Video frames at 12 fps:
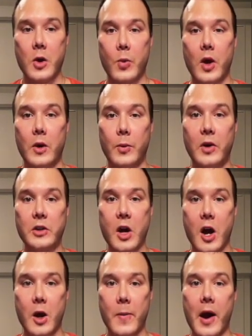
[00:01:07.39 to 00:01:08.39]
When we
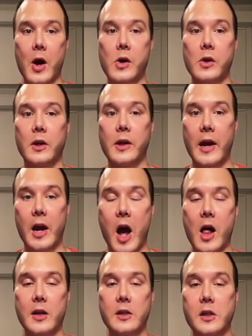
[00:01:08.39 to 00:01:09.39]
talk about
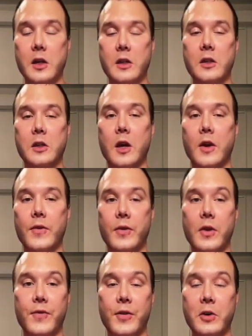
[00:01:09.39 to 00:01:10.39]
glycolysis,
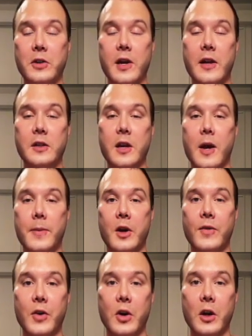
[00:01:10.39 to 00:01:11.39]
the first enzyme
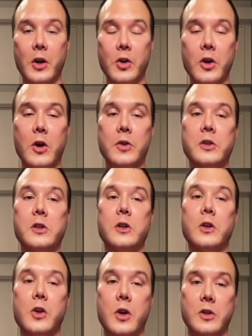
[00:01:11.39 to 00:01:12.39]
converting glucose
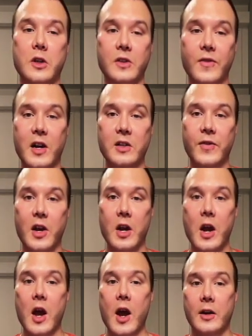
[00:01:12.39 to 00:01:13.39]
to glucose six
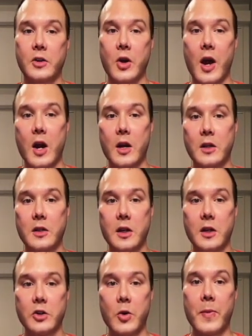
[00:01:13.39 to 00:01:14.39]
phosphate,
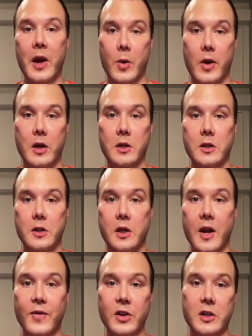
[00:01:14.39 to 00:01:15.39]
hexokinase is ubiquitous
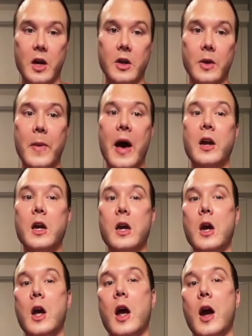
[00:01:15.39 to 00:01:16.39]
in every cell in the body,
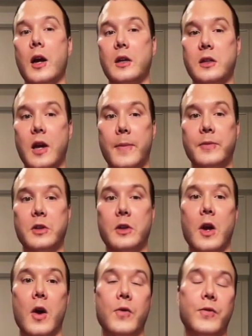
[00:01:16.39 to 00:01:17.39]

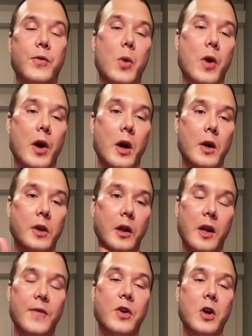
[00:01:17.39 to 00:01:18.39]
except for the
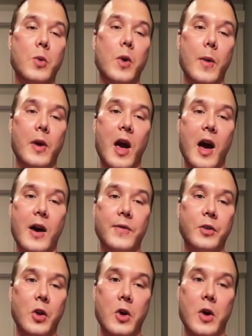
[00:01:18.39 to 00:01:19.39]
liver, where we
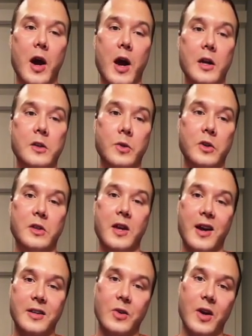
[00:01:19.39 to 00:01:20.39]
have glucokinase, which is
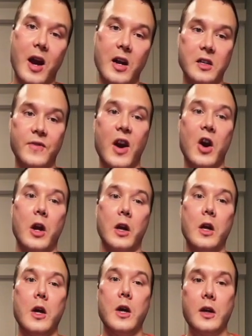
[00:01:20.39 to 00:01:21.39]
the hexokinase
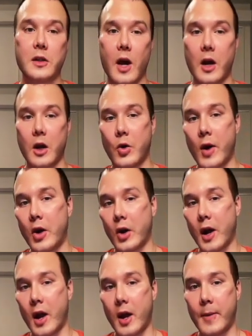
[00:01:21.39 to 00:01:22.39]
variant. It's got a
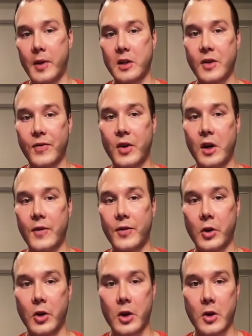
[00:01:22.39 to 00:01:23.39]
greater Km, less affinity
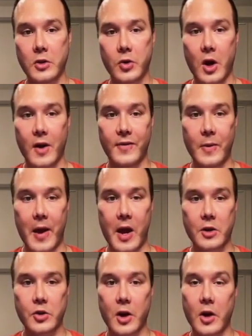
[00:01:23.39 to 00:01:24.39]
for glucose, greater
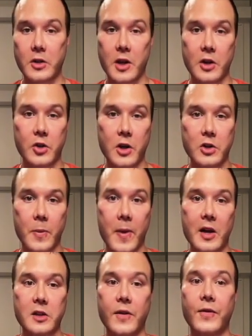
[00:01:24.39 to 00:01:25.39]
Vmax, greater saturation
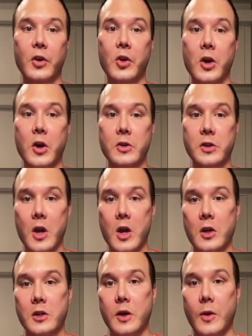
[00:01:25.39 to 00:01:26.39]
capacity for glucose.
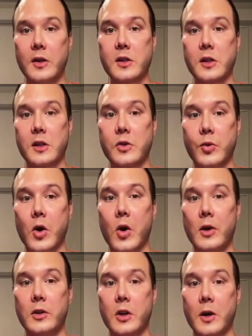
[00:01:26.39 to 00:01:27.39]
So insulin's
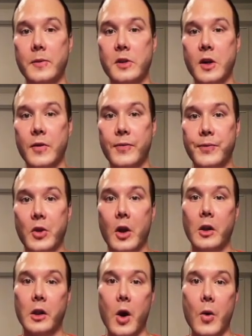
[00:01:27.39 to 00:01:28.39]
role in terms of
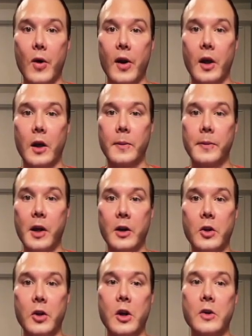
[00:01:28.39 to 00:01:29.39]
lowering
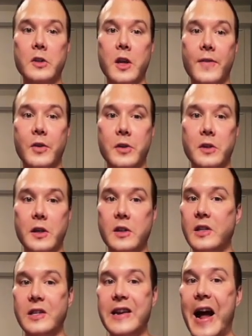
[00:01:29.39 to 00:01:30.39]
blood glucose levels
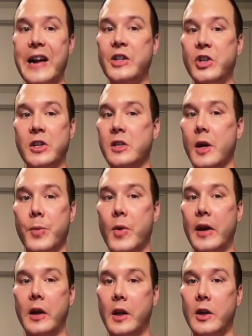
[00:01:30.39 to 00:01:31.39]
is it's not just
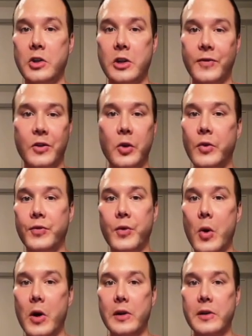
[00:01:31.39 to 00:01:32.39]
upregulation of glut
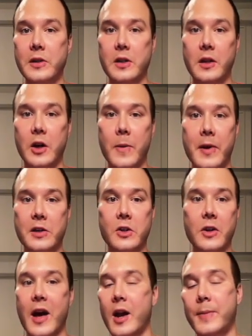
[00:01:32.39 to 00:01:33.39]
four in skeletal
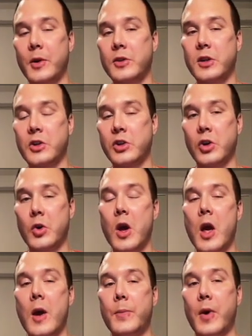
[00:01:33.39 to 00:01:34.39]
muscle and adipose tissue,
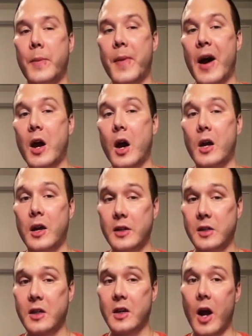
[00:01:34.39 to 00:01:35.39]
but by
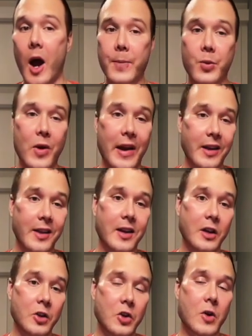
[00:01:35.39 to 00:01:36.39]
insulin
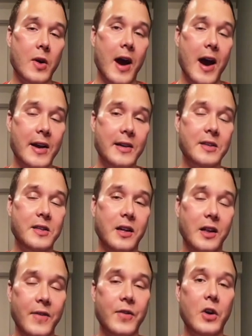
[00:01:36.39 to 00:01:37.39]
upregulating glucokinase in
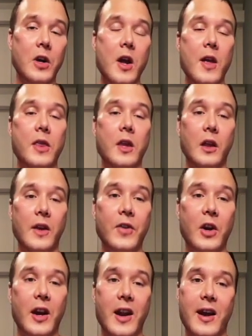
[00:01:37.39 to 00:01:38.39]
the liver, the
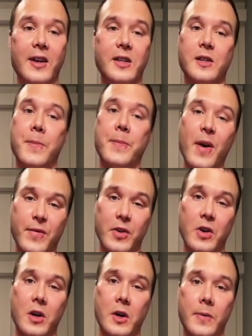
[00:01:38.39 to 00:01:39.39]
liver can act as a
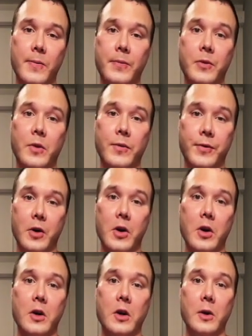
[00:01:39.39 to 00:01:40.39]
buffer
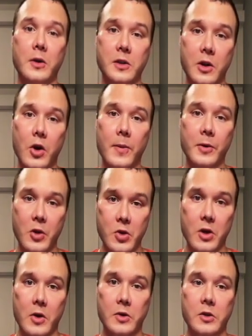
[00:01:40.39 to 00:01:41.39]
for serum
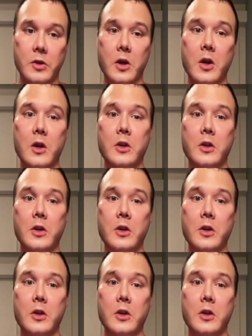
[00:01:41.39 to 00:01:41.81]
glucose.